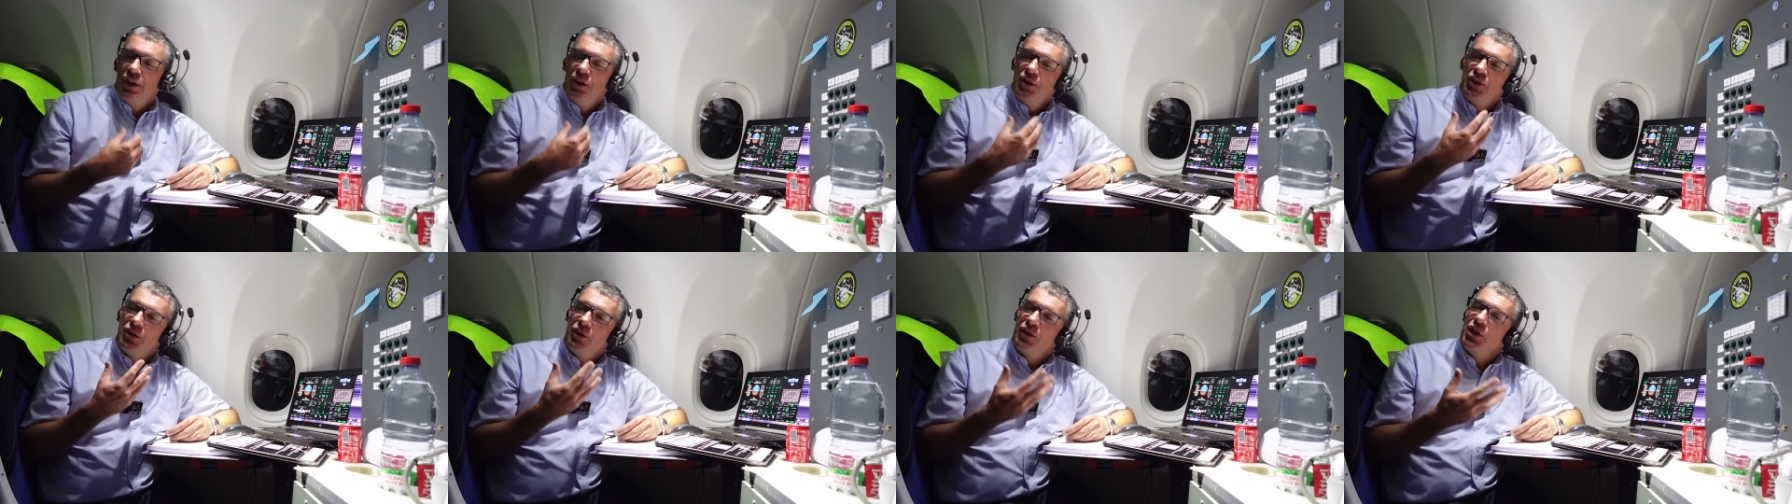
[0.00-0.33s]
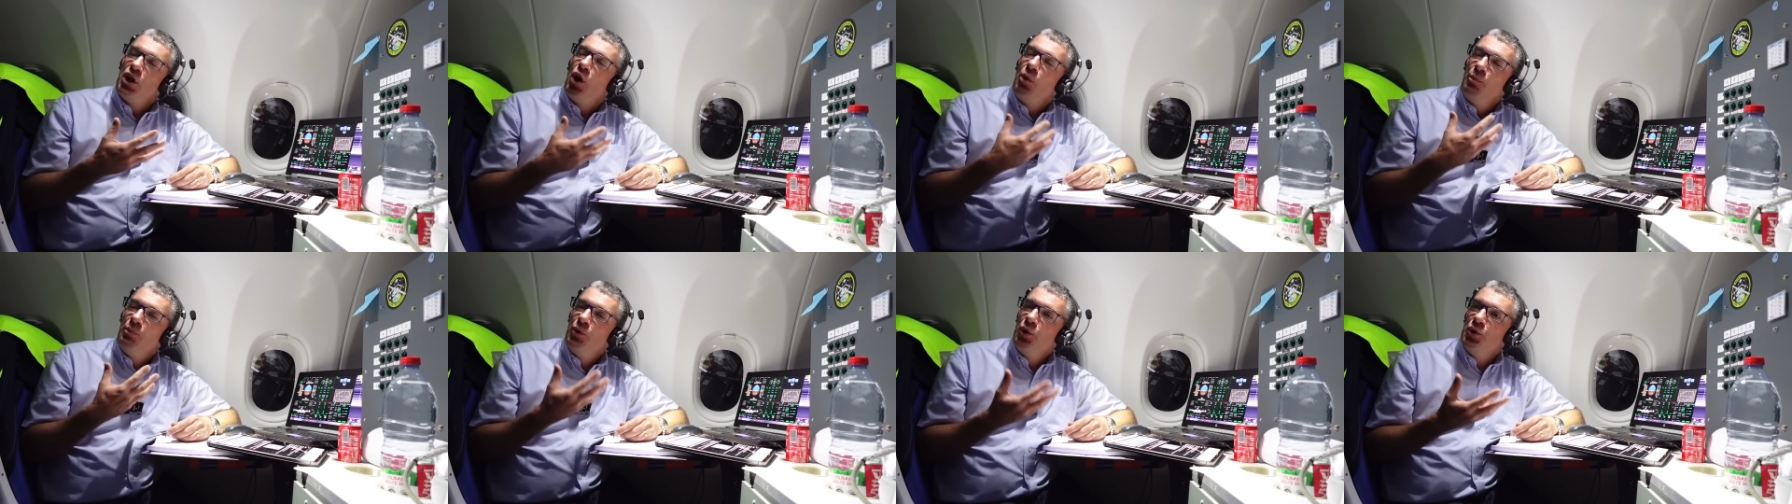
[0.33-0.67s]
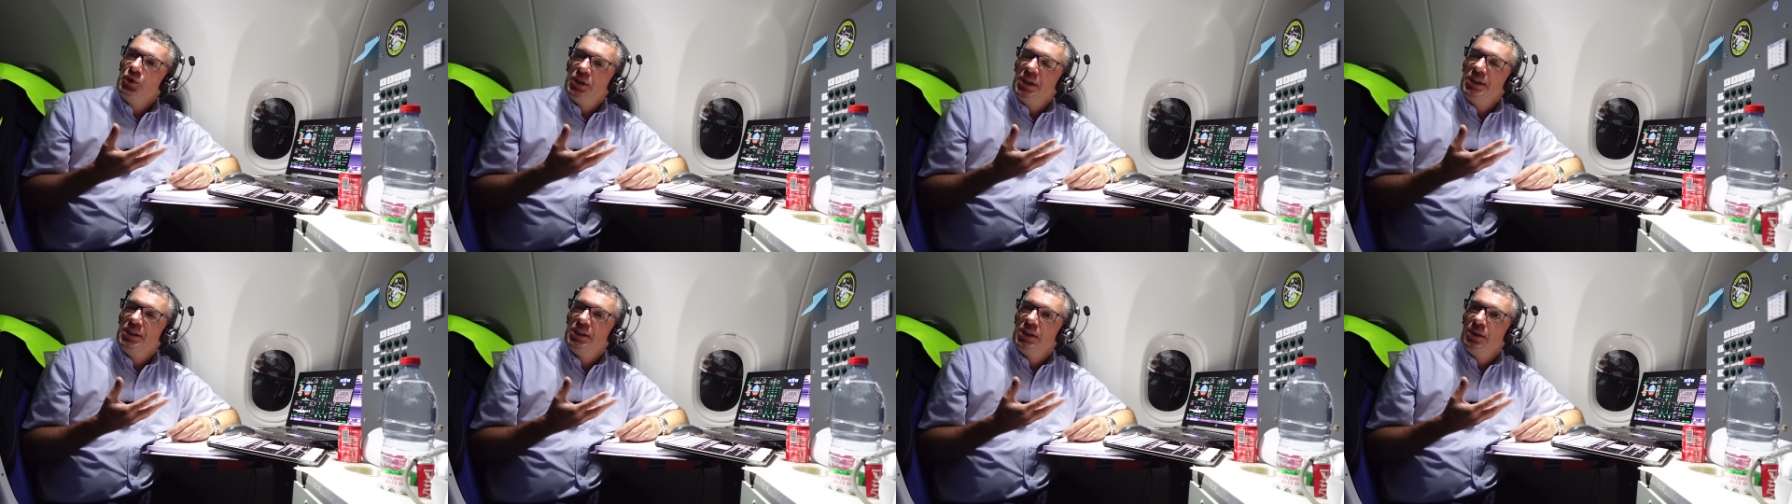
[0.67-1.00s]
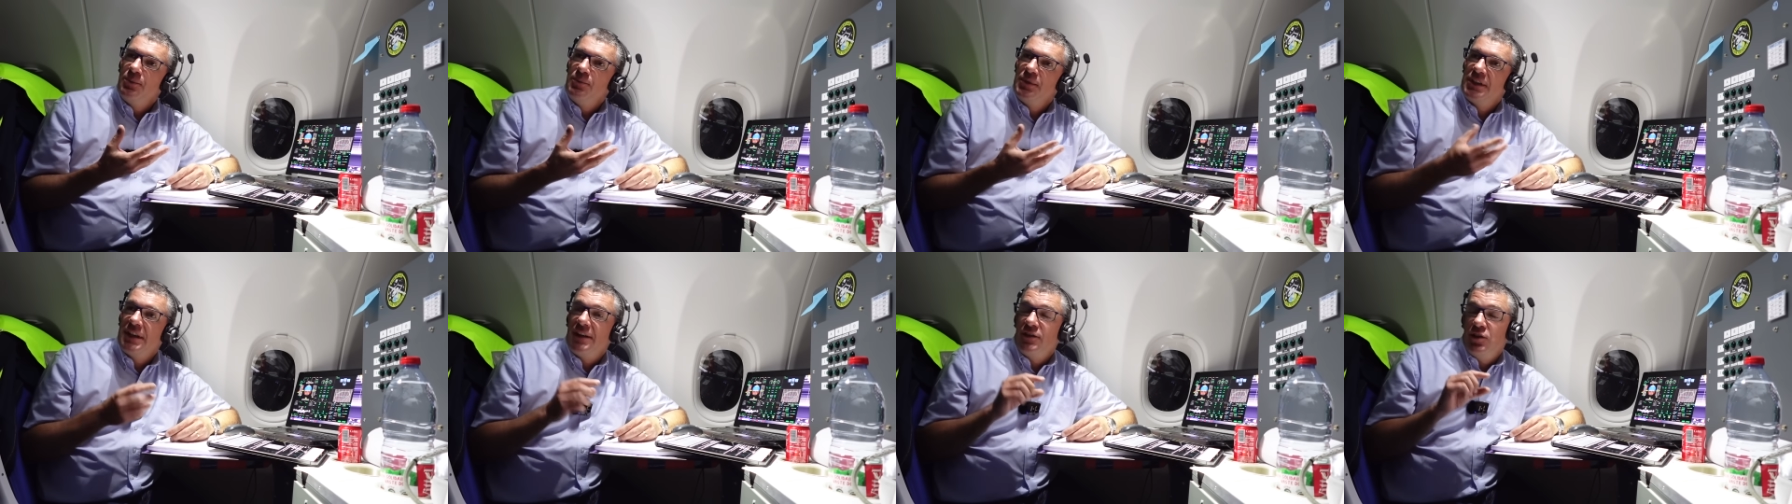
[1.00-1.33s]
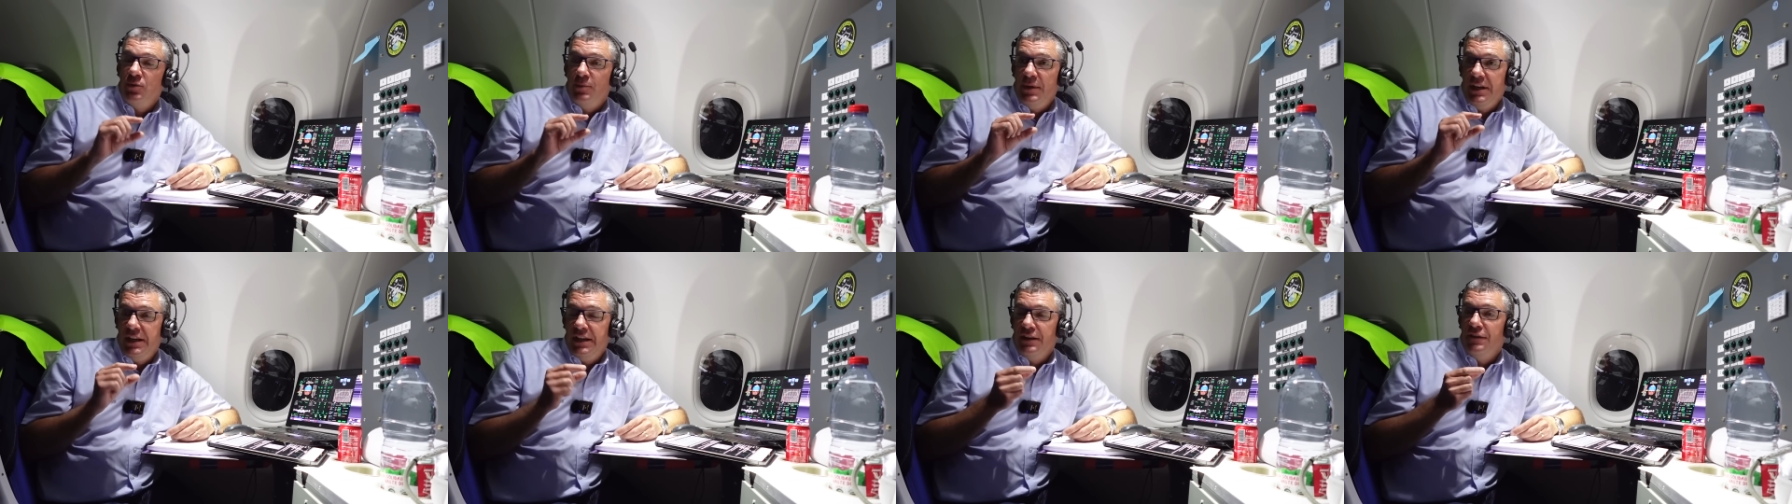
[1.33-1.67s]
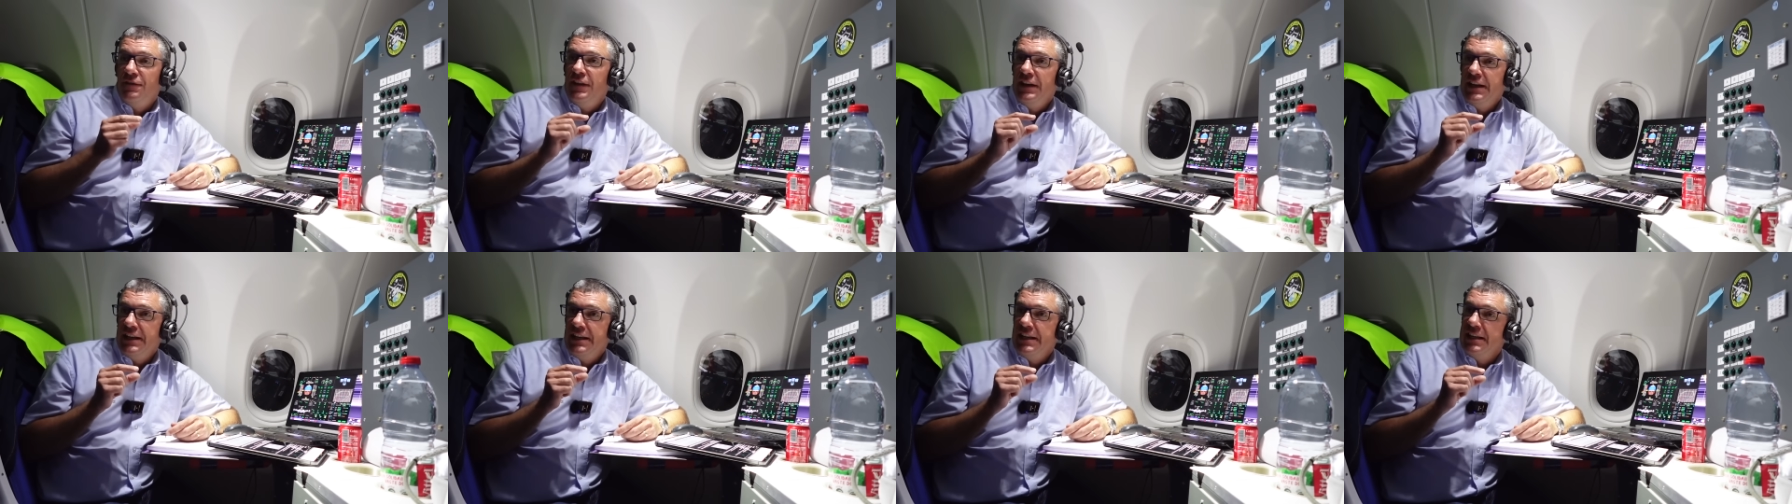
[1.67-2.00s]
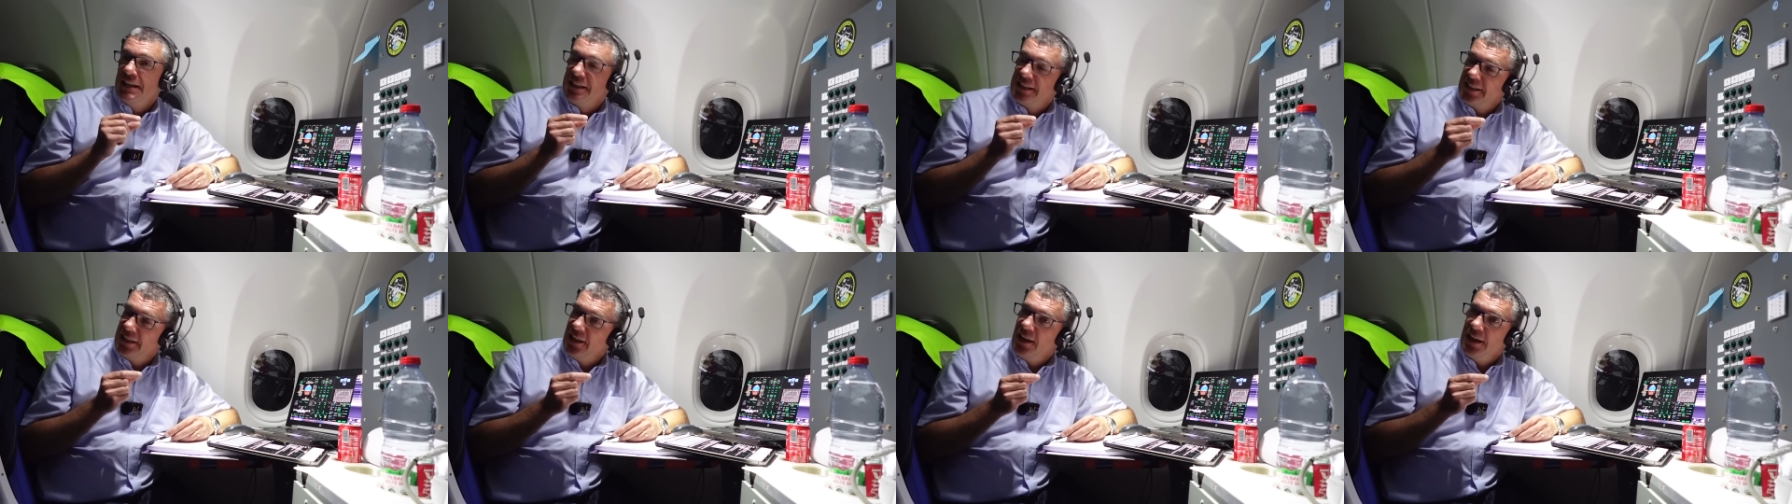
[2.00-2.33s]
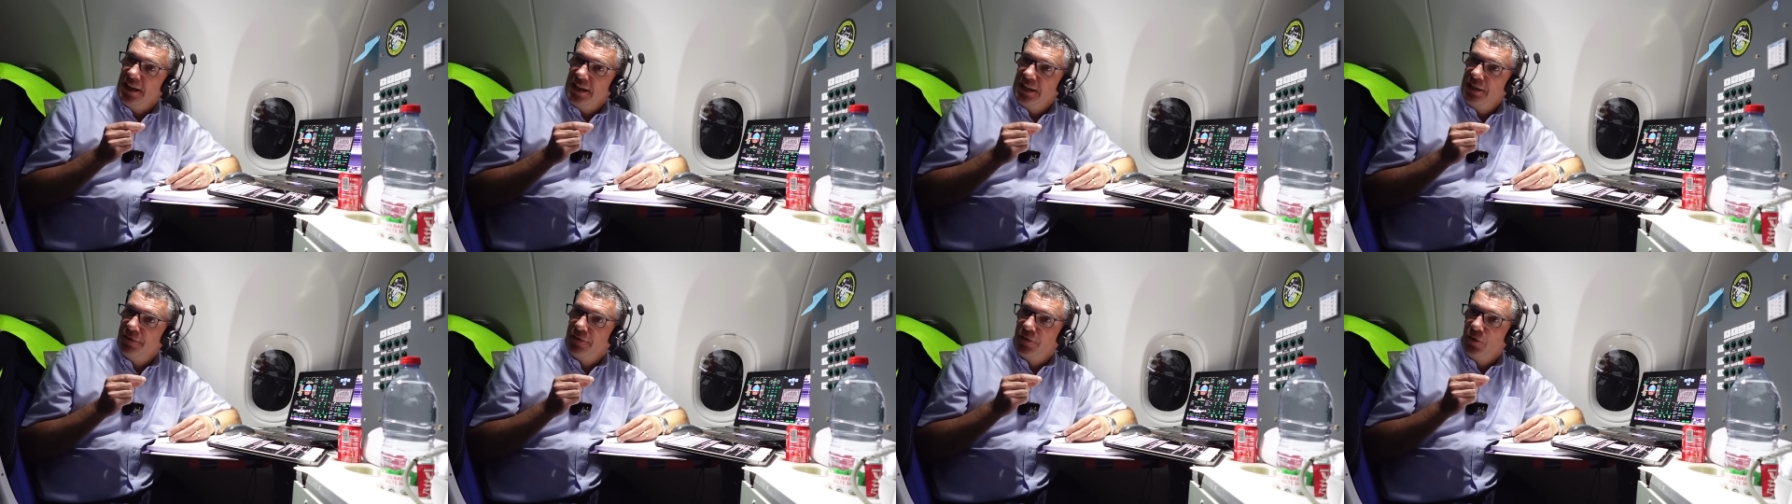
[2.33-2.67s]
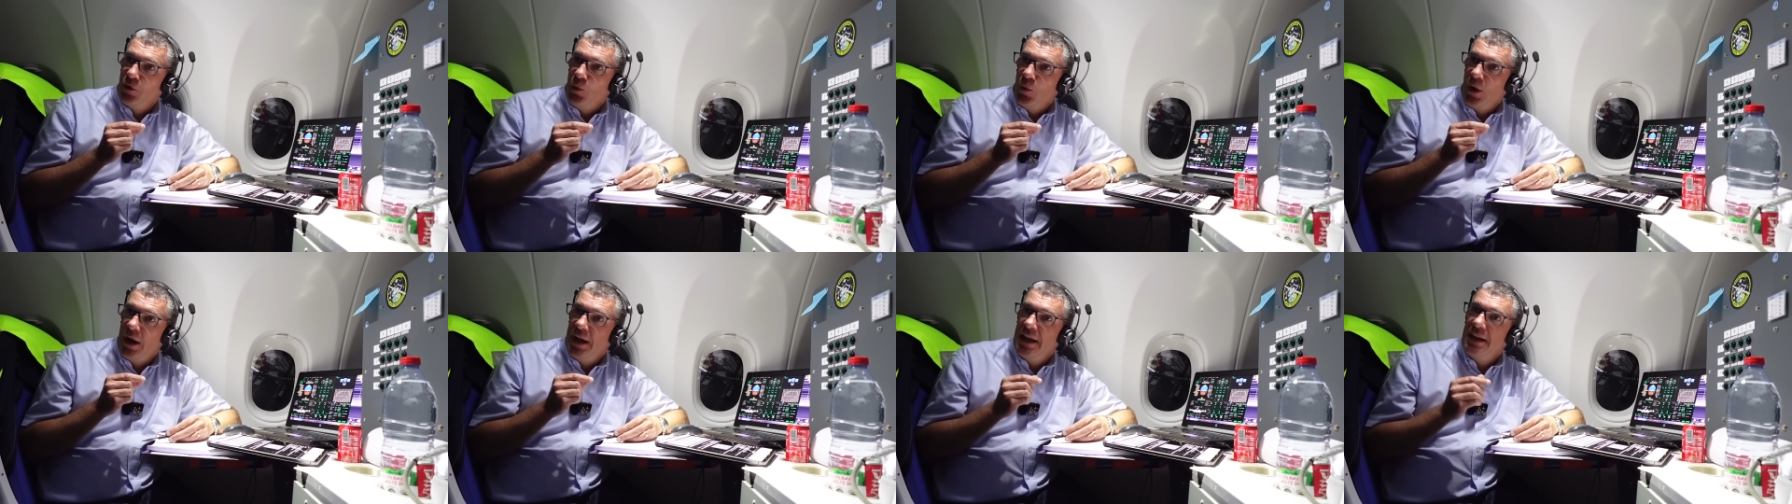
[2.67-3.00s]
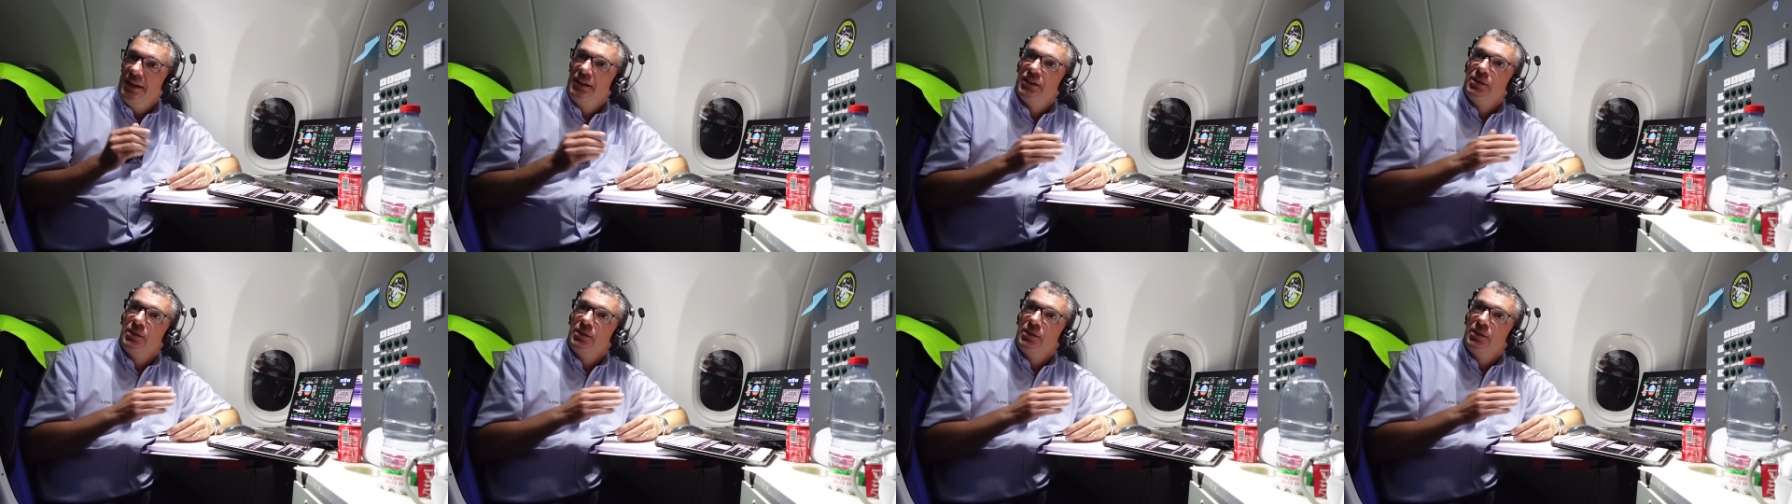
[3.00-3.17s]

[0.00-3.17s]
So the onboard systems have to be configured in a slightly different way